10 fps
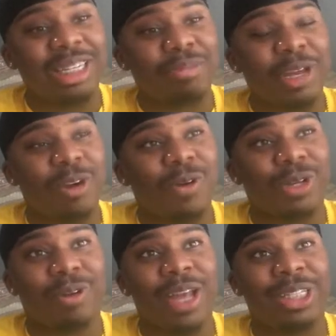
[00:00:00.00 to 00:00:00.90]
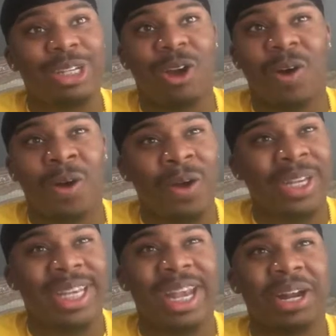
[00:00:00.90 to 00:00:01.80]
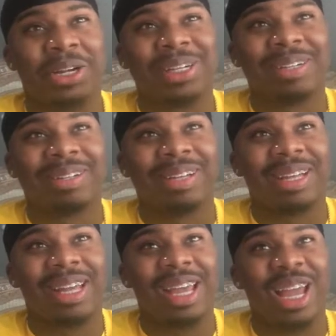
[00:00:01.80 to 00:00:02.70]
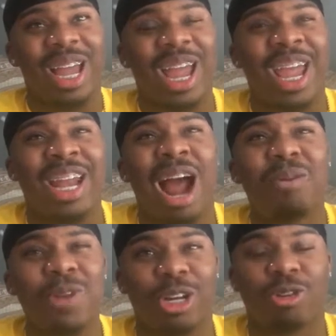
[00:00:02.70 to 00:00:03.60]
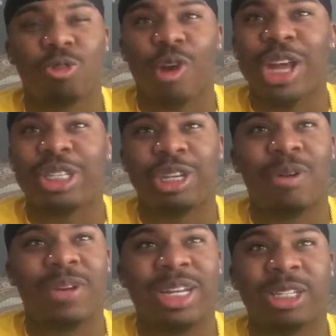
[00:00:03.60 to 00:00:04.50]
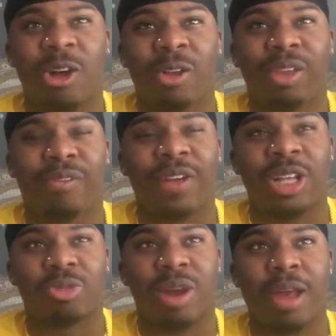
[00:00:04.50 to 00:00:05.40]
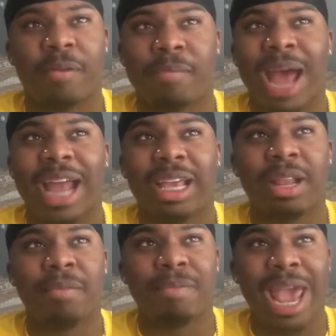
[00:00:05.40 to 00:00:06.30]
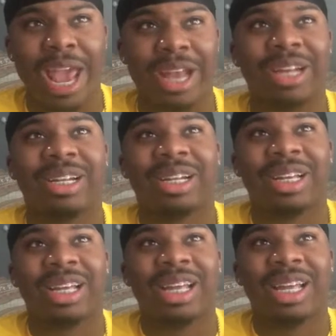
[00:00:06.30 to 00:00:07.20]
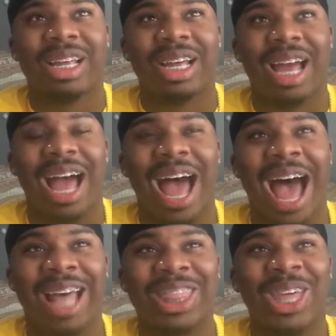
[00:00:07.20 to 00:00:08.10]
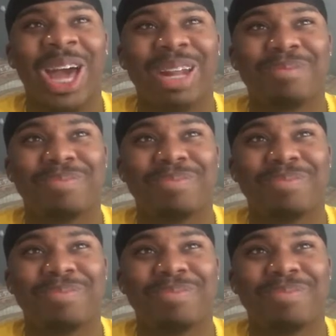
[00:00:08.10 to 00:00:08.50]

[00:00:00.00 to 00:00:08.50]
has been going crazy all year. And I went crazy on this OnlyFans rant back in May. I thought